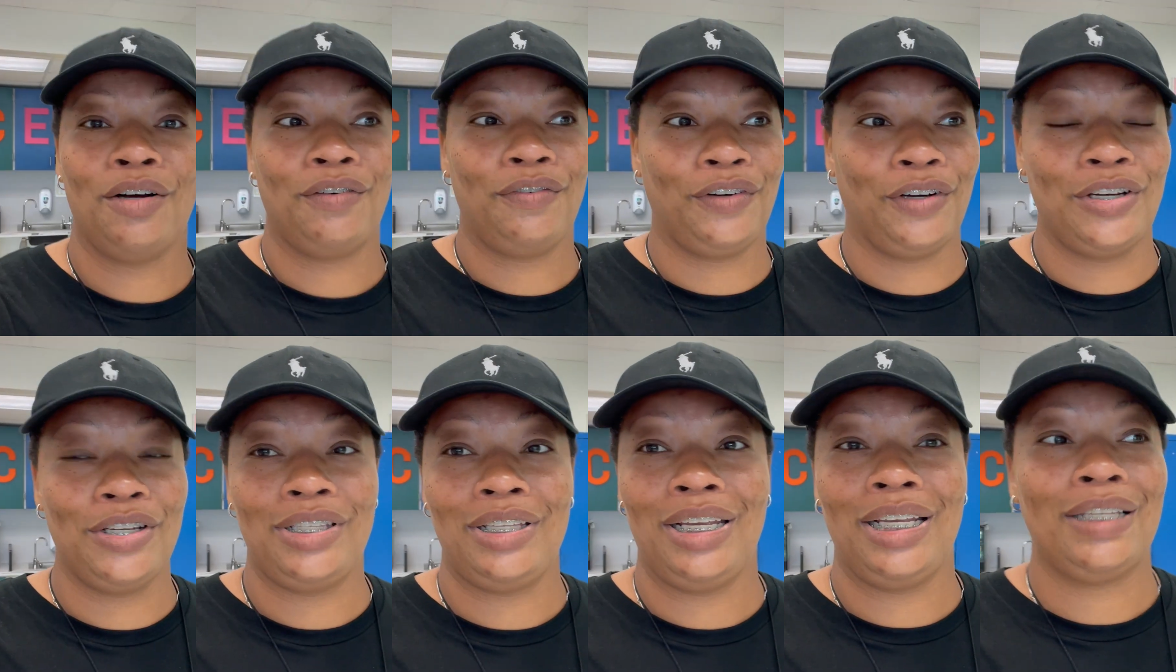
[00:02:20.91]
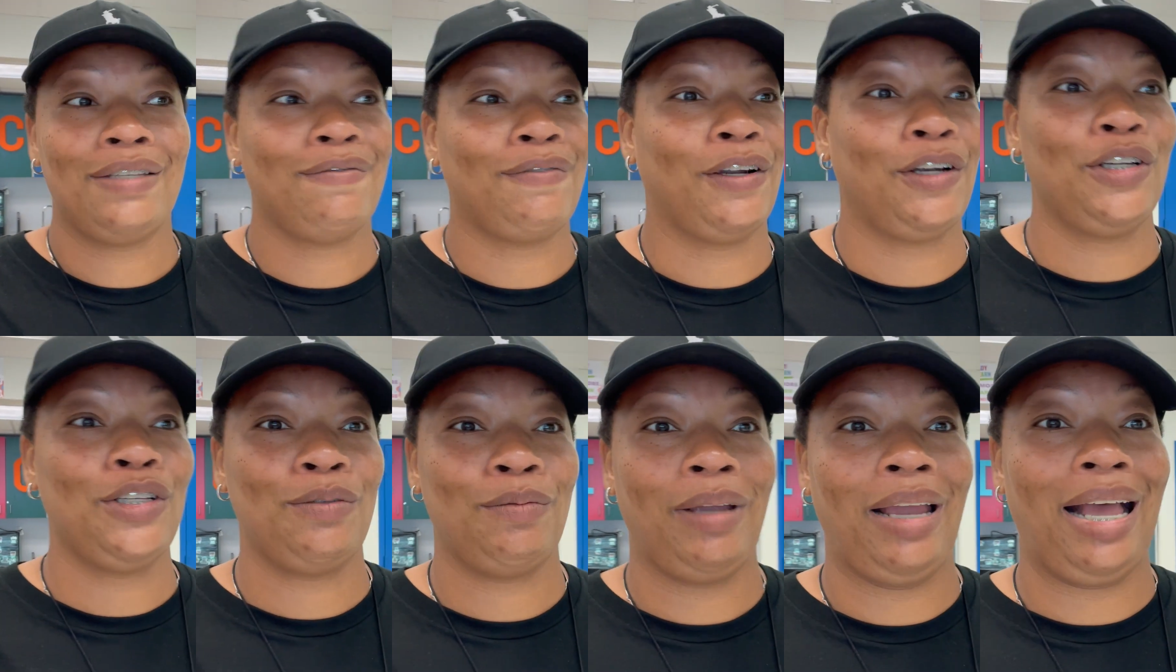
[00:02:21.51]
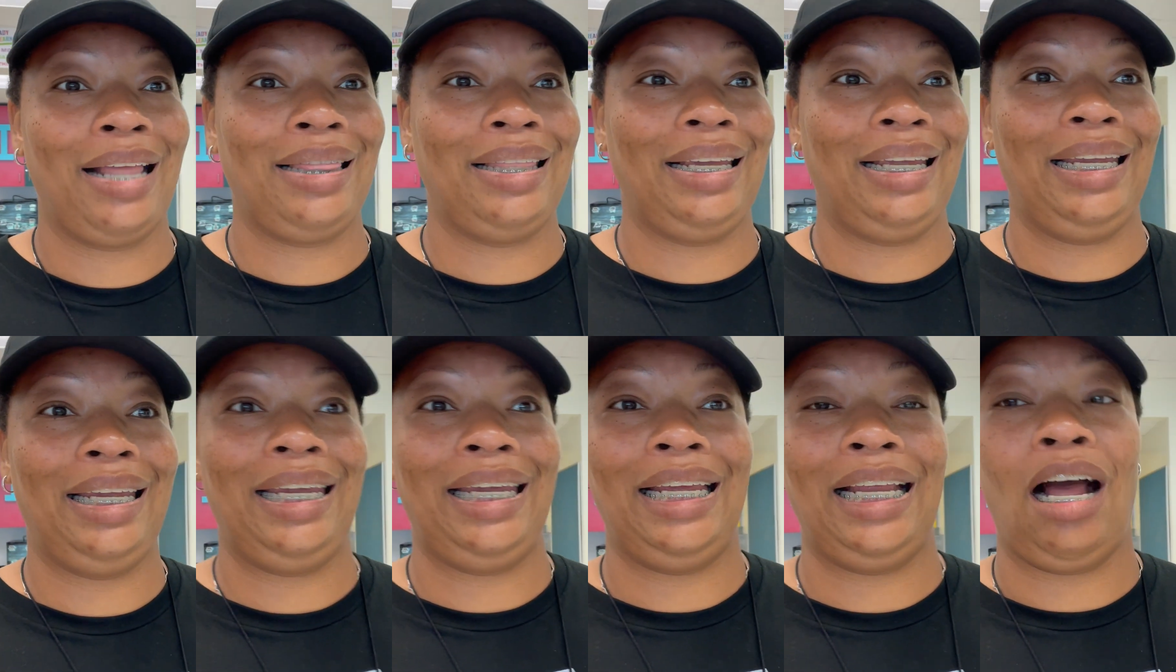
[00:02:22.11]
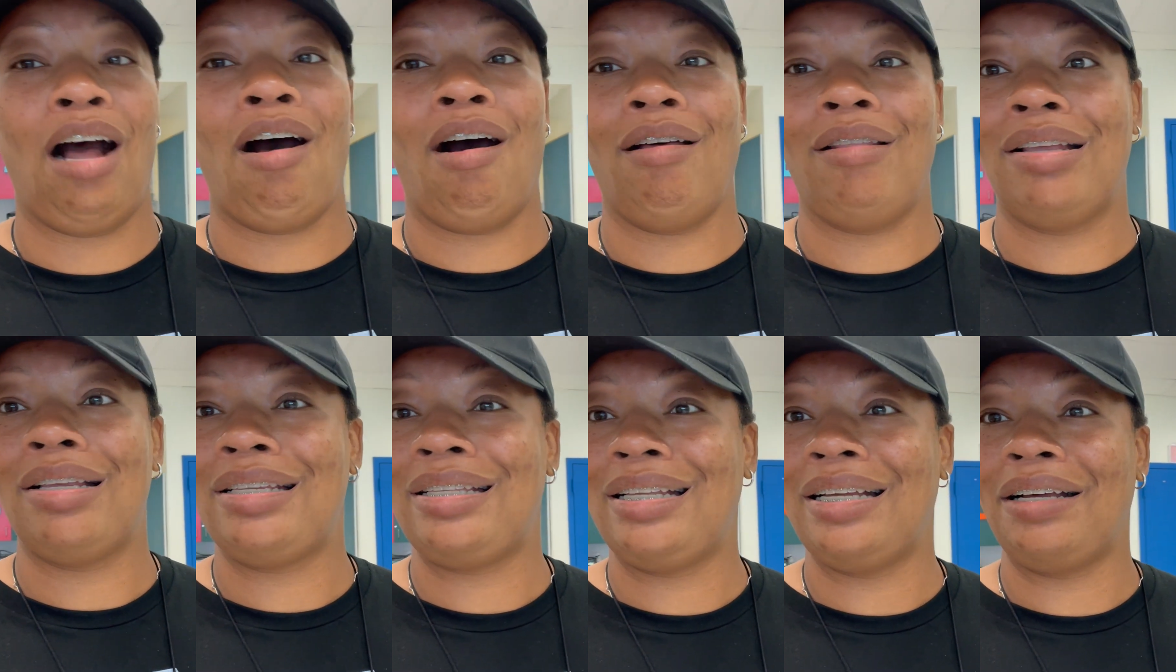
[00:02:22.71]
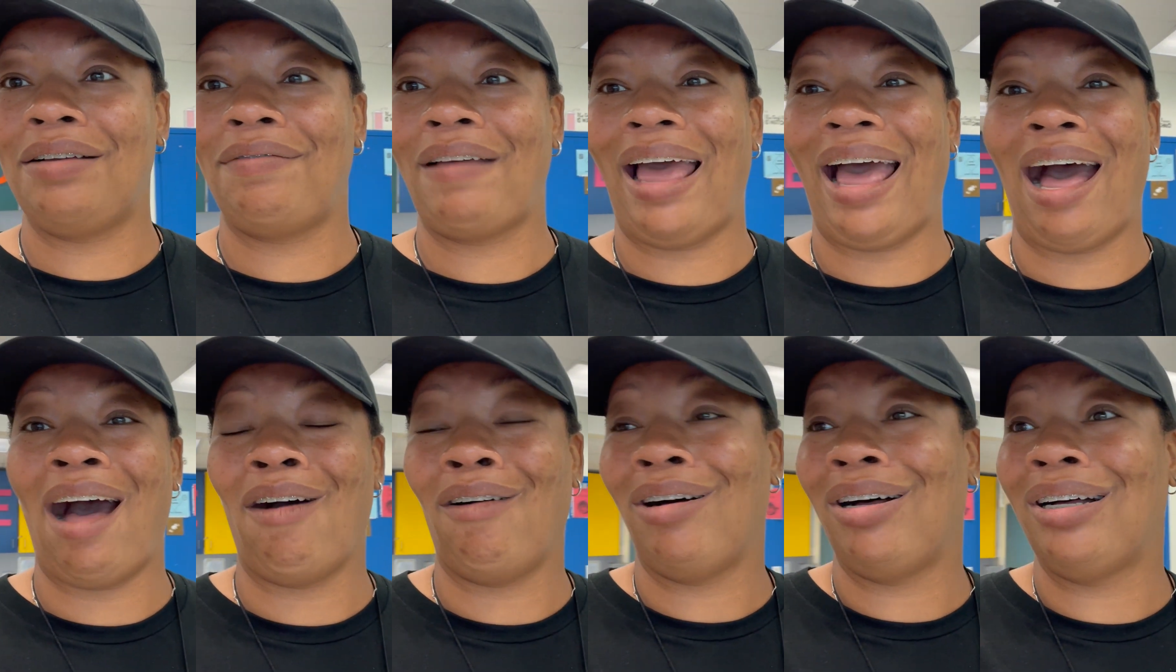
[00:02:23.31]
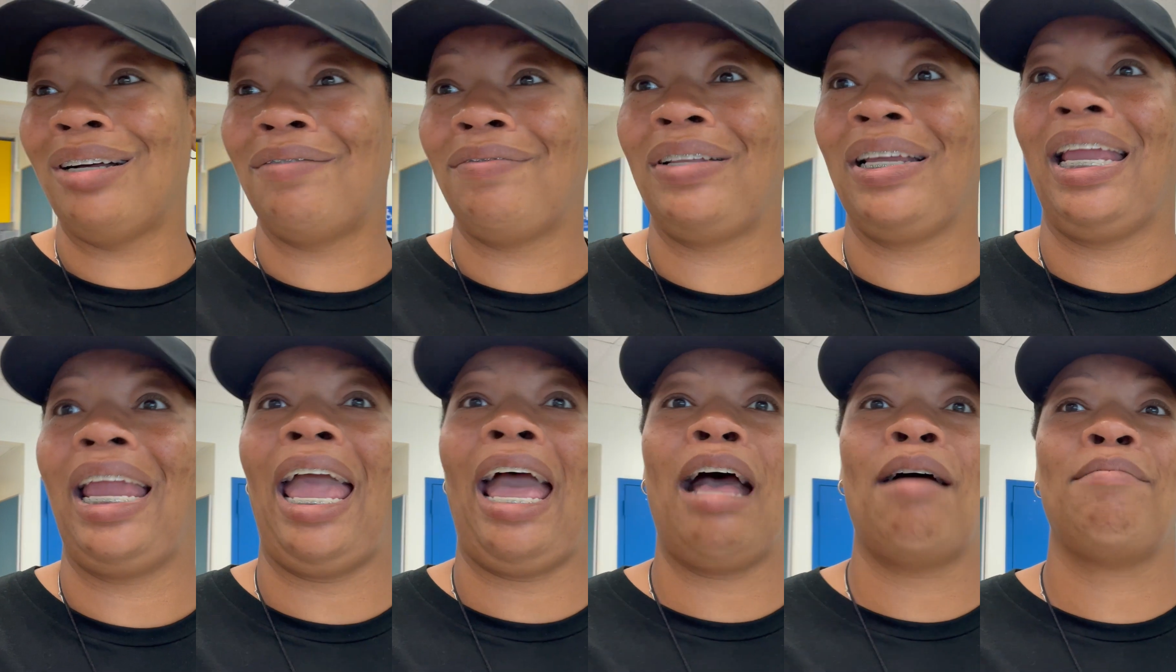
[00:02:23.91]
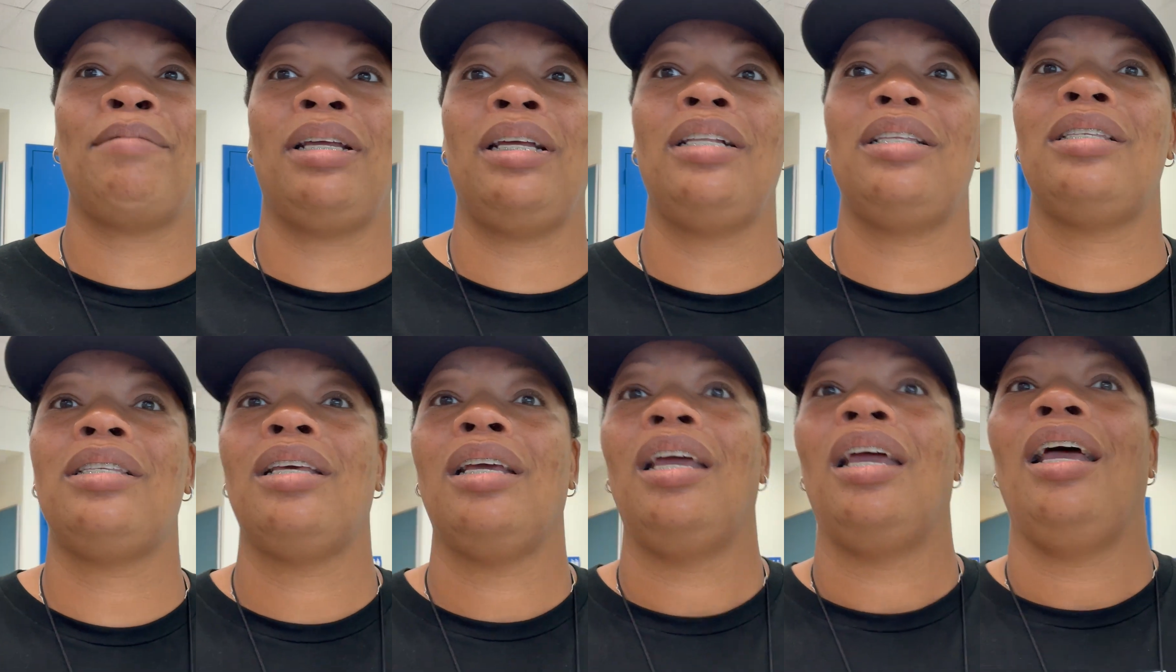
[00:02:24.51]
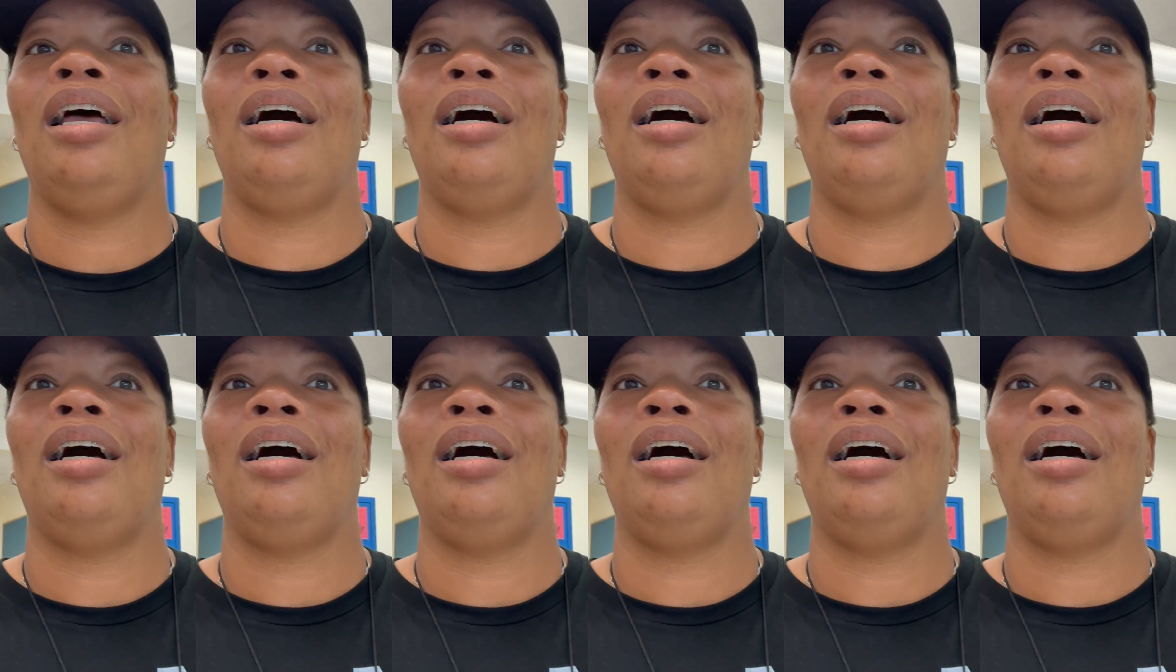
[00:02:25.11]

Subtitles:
first things first, we have to get all the stuff out of the cabinets.